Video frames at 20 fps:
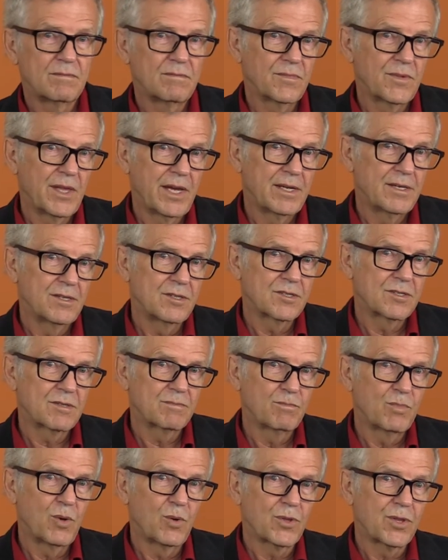that is
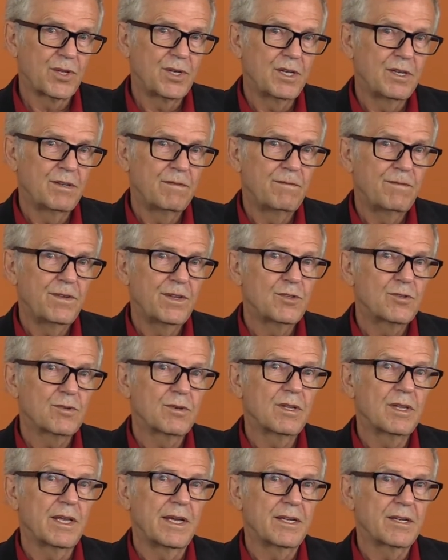both an
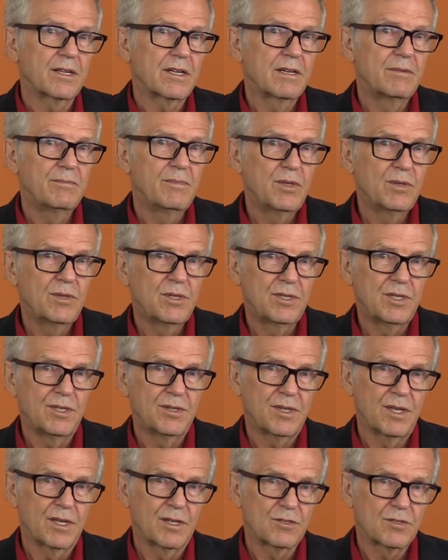individual and a community
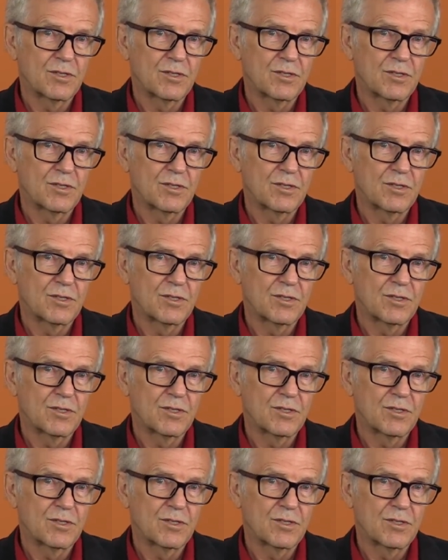thing.